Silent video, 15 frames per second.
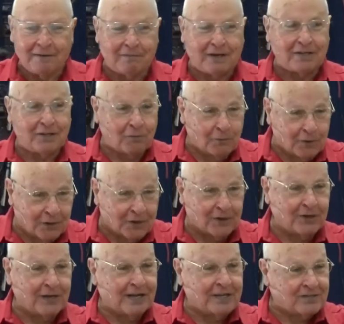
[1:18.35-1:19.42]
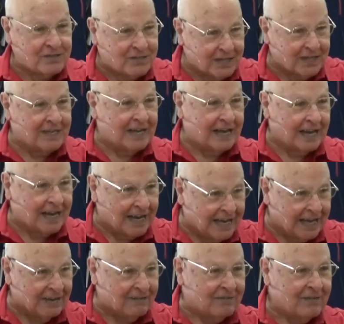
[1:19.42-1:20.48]
but the word is still
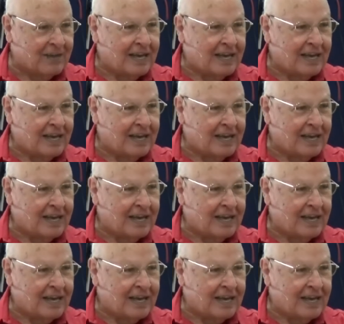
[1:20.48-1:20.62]
alive.